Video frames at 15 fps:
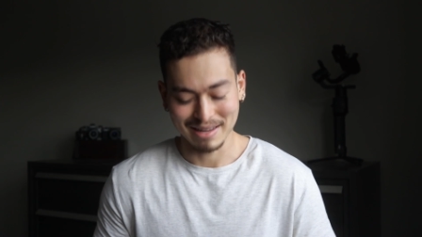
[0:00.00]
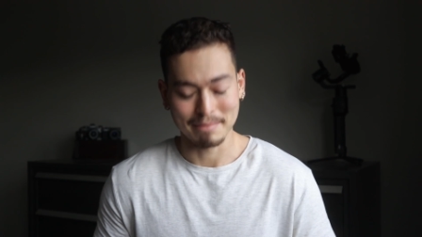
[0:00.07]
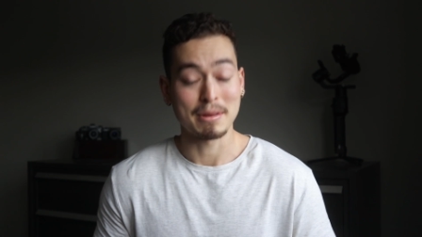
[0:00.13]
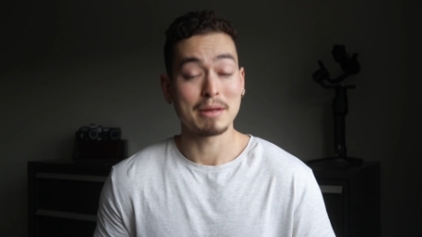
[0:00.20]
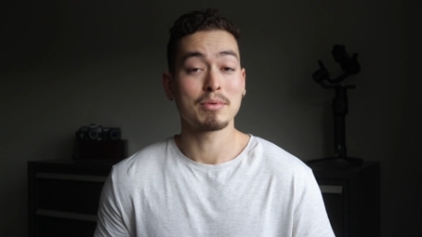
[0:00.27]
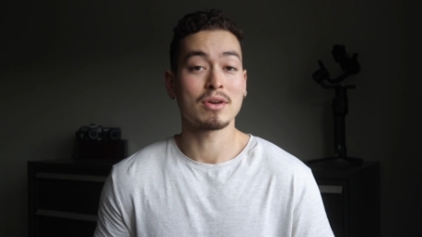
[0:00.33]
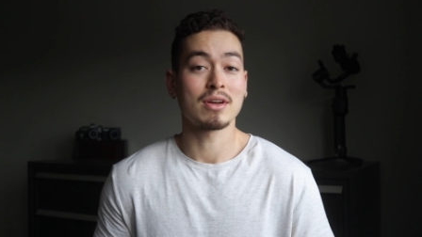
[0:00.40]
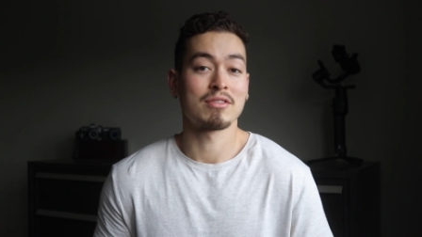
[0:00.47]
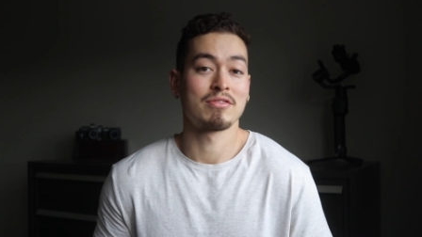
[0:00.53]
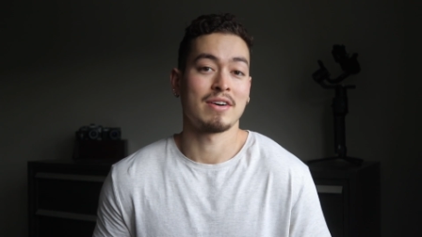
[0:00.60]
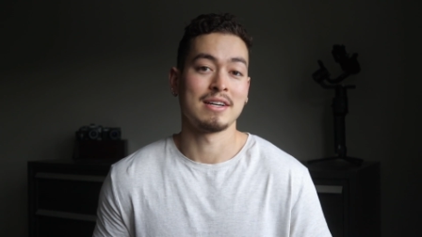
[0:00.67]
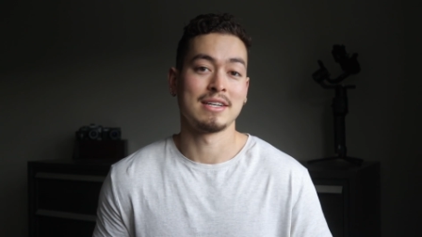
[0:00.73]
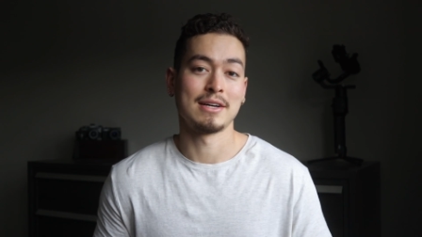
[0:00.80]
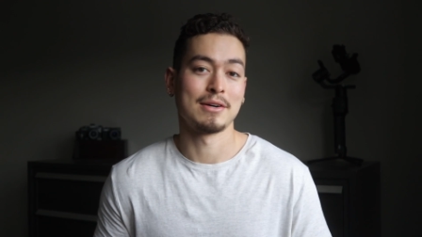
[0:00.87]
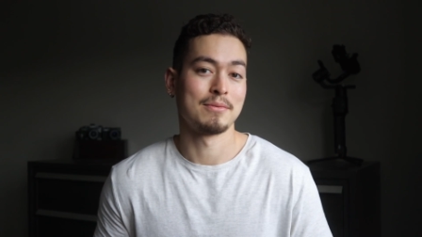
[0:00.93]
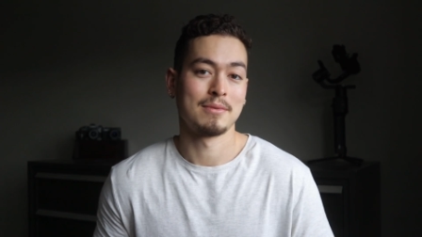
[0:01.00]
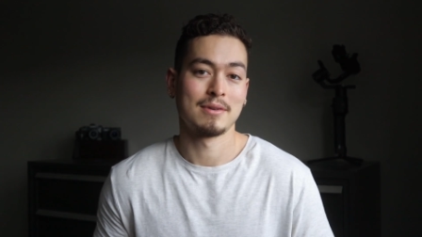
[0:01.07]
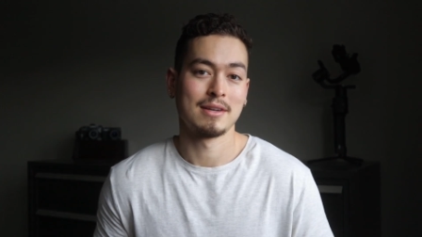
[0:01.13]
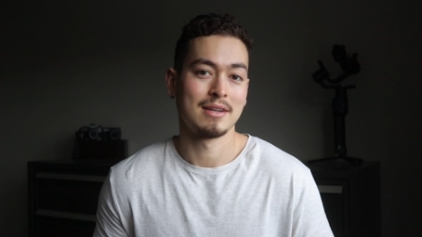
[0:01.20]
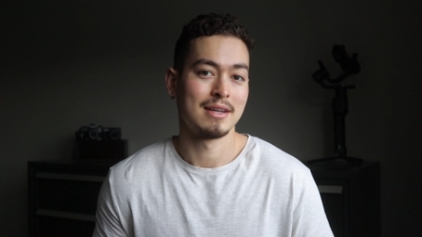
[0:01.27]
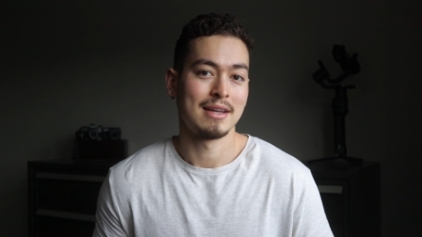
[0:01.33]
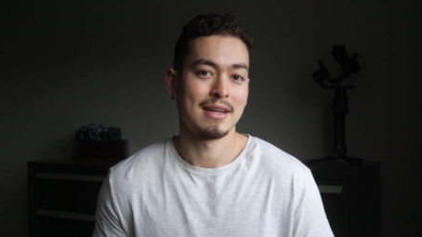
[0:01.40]
people are going to find out.
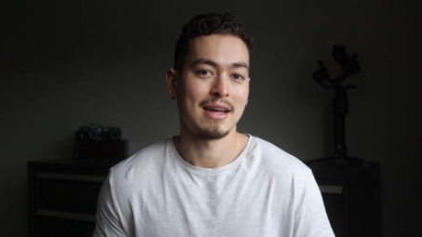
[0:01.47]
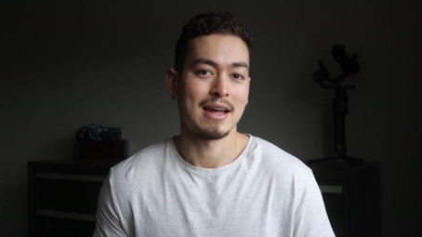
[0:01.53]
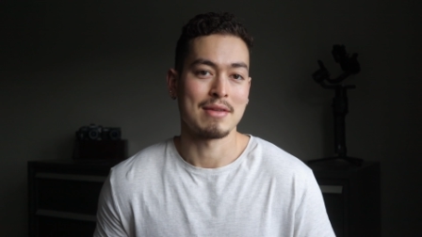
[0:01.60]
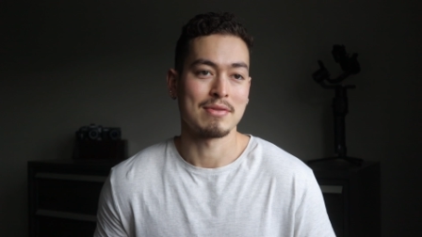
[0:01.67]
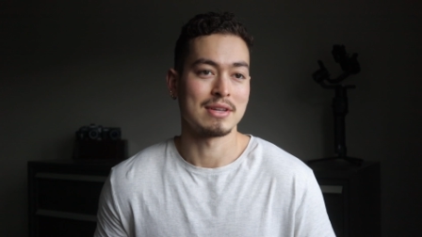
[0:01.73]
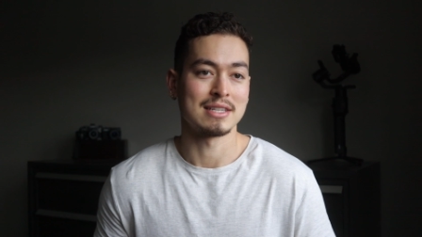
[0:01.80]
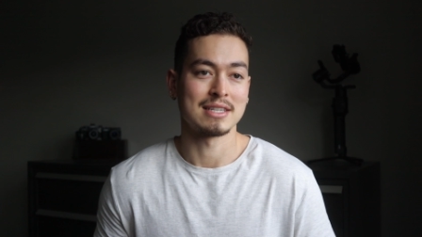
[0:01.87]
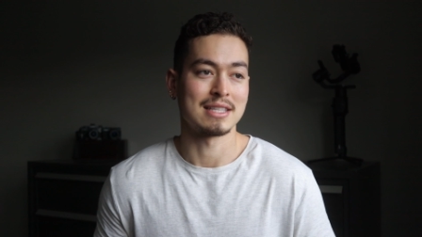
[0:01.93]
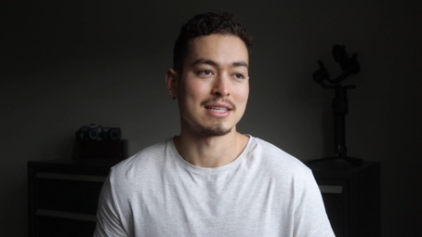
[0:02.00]
And these,